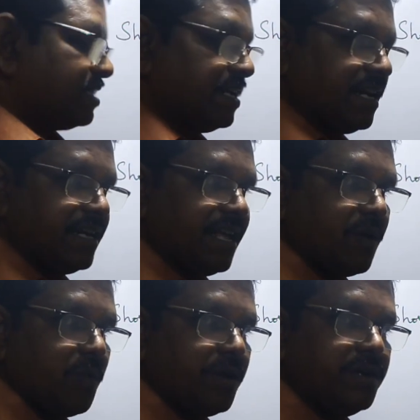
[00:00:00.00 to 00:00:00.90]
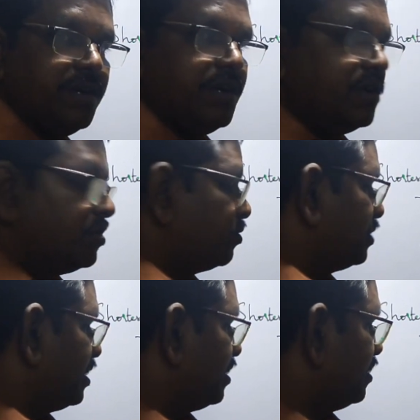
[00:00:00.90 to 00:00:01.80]
the straight line L1
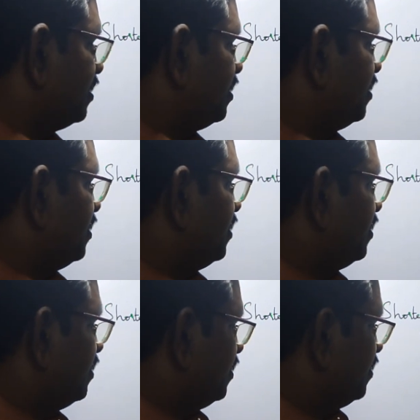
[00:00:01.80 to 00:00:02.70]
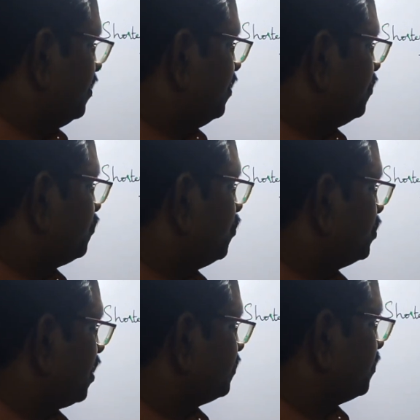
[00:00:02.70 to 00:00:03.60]
to the
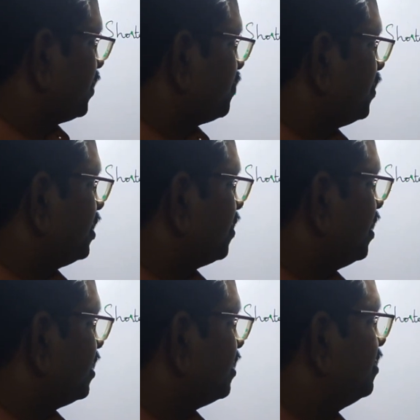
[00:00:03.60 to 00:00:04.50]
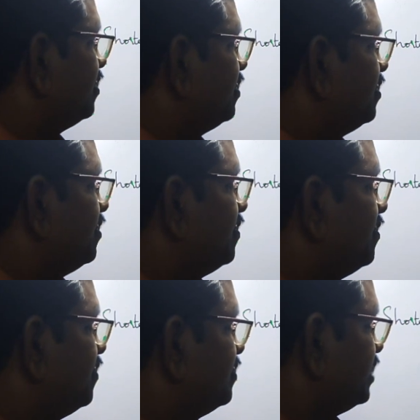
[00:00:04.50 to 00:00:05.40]
foot of the perpendicular,
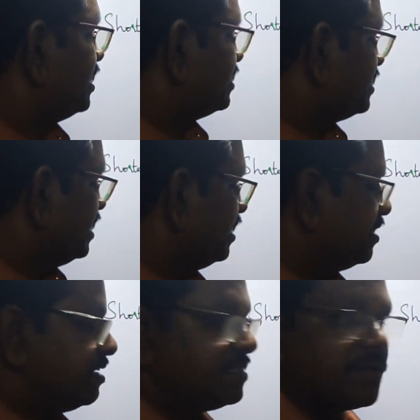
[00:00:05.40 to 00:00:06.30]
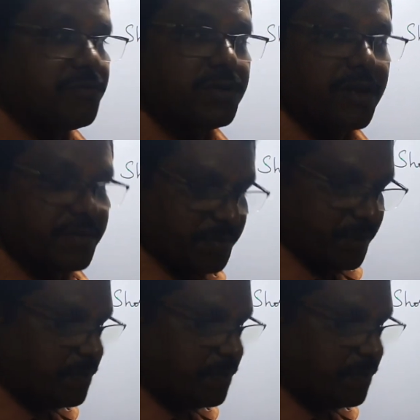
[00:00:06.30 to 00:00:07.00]
that is C is the foot of the